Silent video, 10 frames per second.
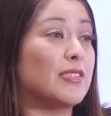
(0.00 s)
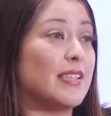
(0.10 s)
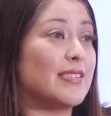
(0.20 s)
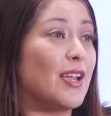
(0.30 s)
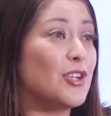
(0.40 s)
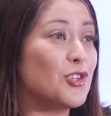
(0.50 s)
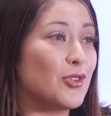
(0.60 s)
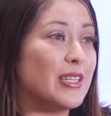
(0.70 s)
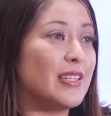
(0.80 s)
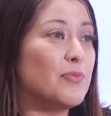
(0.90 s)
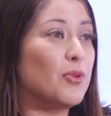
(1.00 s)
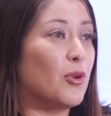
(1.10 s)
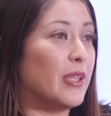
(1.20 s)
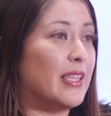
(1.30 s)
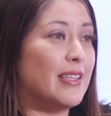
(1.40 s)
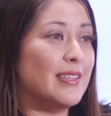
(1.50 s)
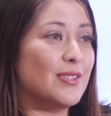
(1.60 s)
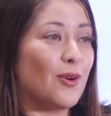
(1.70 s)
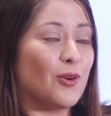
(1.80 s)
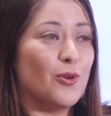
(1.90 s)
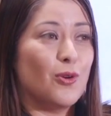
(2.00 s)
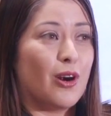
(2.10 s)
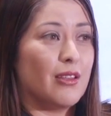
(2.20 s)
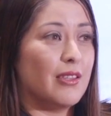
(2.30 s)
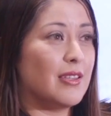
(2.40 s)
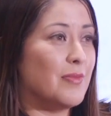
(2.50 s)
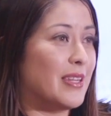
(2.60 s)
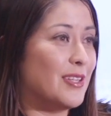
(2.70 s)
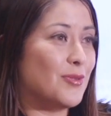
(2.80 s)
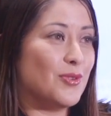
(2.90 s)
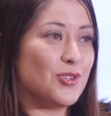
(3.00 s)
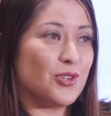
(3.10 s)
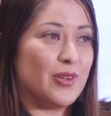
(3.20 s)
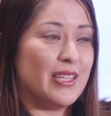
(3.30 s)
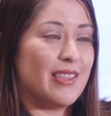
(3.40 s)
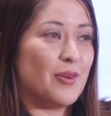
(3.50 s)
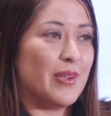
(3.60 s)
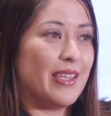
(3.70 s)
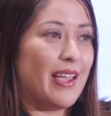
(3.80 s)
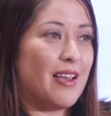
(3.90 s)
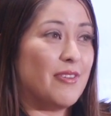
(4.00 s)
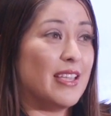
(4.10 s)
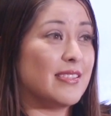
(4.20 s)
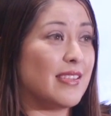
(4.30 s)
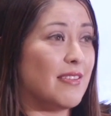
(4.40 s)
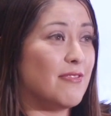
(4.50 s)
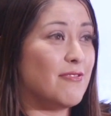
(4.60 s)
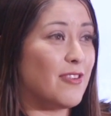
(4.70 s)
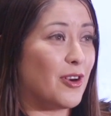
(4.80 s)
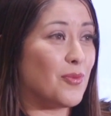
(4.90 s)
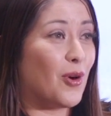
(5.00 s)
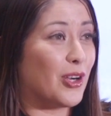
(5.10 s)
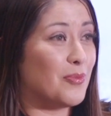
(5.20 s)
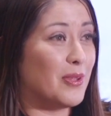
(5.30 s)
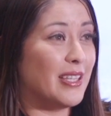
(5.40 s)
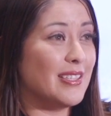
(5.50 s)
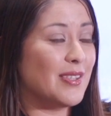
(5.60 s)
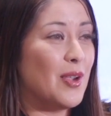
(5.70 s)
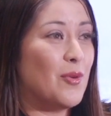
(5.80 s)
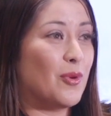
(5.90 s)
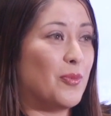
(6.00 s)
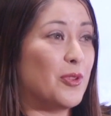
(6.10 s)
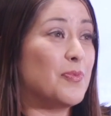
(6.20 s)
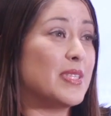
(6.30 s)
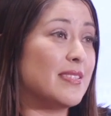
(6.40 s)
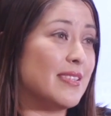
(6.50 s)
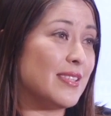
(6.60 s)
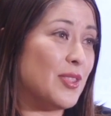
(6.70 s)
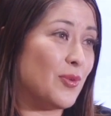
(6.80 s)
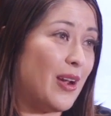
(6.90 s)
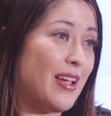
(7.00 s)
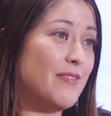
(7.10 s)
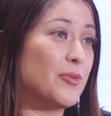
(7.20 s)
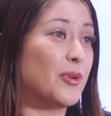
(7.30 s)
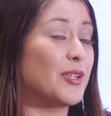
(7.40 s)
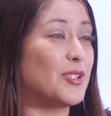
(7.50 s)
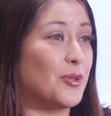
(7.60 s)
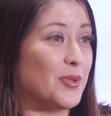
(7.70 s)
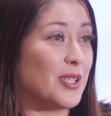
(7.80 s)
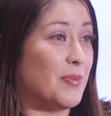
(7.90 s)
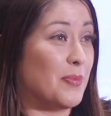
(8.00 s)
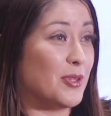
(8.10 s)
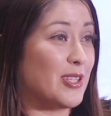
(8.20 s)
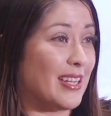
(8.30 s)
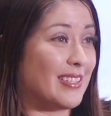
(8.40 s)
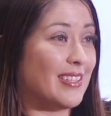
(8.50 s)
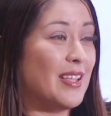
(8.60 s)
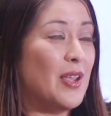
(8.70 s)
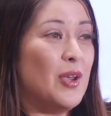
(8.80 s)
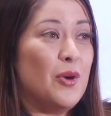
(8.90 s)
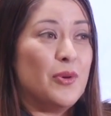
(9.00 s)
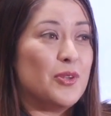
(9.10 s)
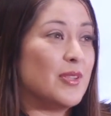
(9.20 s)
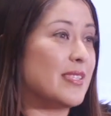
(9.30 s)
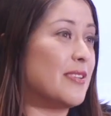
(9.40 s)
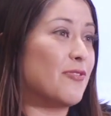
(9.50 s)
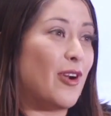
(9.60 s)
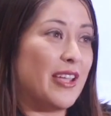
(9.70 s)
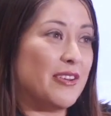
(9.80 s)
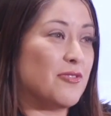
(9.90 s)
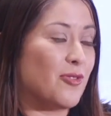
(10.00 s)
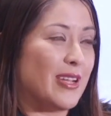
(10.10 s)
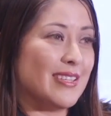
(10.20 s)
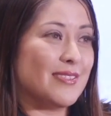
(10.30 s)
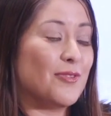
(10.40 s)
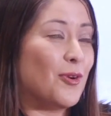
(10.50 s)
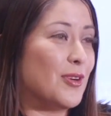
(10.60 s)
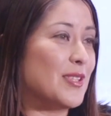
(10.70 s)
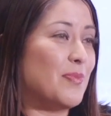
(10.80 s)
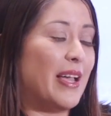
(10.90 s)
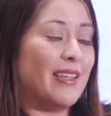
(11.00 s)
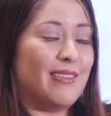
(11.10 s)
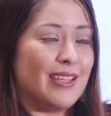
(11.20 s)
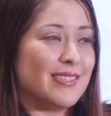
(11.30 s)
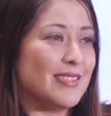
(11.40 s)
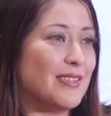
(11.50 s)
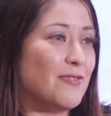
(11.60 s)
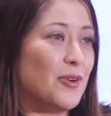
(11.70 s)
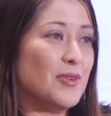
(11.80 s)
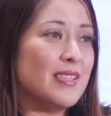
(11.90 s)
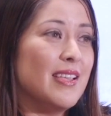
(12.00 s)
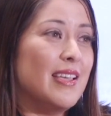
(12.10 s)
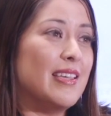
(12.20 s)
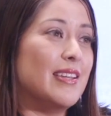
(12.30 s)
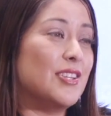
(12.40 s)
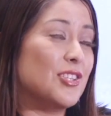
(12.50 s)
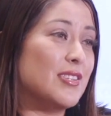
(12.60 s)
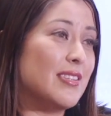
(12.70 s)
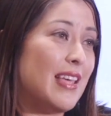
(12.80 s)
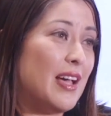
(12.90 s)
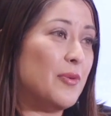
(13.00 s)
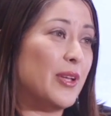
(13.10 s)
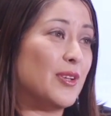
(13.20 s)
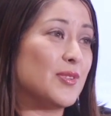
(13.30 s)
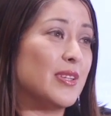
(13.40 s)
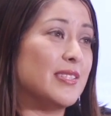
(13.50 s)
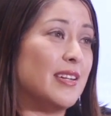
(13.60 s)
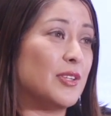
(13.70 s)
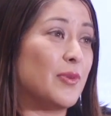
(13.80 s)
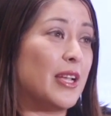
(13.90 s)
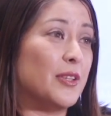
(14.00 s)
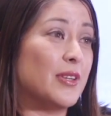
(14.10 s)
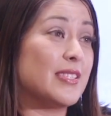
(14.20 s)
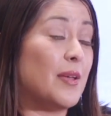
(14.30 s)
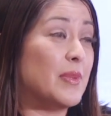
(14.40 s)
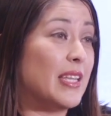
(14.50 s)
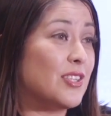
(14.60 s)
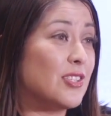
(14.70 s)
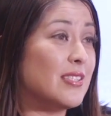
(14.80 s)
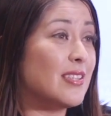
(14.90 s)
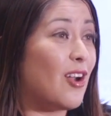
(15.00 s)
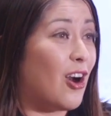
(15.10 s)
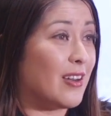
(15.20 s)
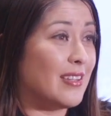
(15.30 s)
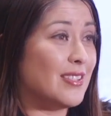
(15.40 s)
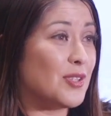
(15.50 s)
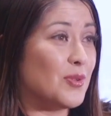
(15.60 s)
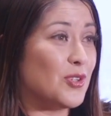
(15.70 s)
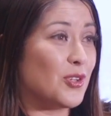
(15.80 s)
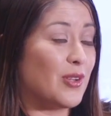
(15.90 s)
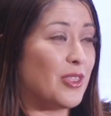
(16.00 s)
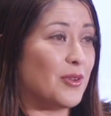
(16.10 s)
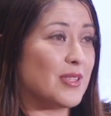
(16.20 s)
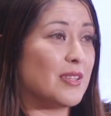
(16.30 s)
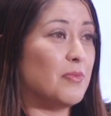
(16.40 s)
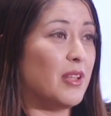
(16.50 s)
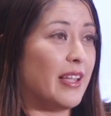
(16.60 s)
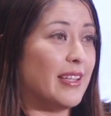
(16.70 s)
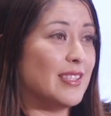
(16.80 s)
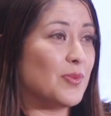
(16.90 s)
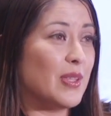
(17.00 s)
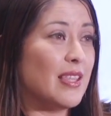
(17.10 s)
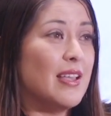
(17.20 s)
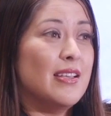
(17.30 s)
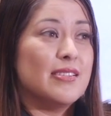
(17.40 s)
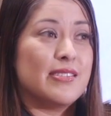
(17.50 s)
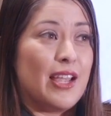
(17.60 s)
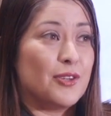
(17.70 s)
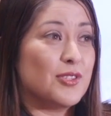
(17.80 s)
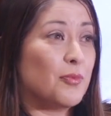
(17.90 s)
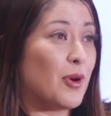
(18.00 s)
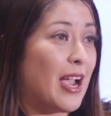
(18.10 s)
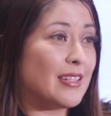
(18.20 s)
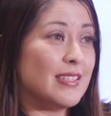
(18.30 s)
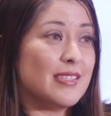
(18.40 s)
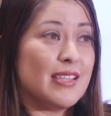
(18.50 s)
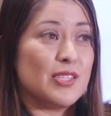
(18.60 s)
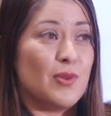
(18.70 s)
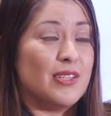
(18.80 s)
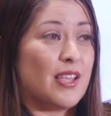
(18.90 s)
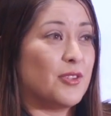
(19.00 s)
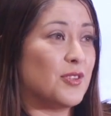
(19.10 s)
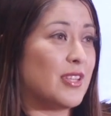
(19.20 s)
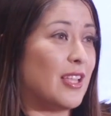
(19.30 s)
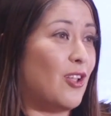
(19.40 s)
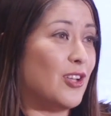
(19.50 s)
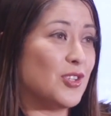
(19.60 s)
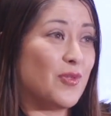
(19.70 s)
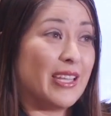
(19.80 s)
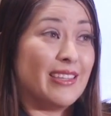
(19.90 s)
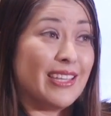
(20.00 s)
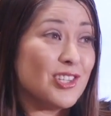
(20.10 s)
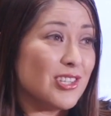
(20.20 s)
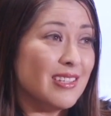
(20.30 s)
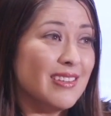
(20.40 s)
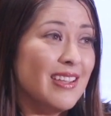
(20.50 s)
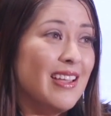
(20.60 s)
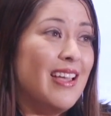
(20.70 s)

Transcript: 600 employees are wholeheartedly committed to ensuring that we have a safe and fair marketplace where both businesses can thrive and where consumers can be protected. We do this in a variety of ways, of course, by licensing folks. In addition to that, we also conduct regular examinations examinations and audits to ensure that there is compliance with standards of practice as well as other state laws and regulation.